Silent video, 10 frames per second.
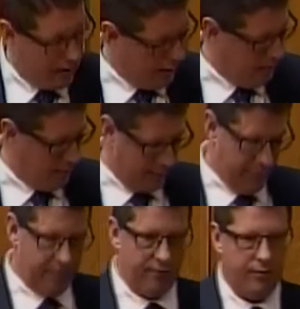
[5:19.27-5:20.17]
And the
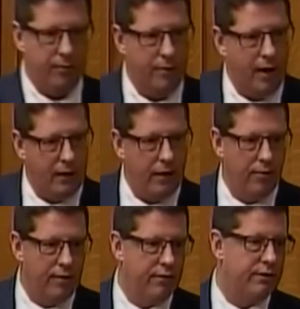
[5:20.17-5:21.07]
member from
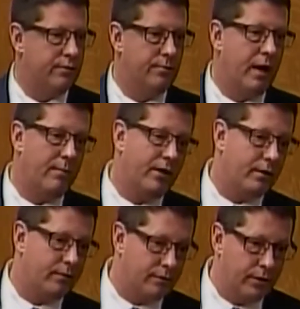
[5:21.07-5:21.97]
Carrot River just reminded me
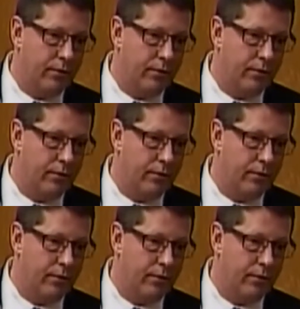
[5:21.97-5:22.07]
the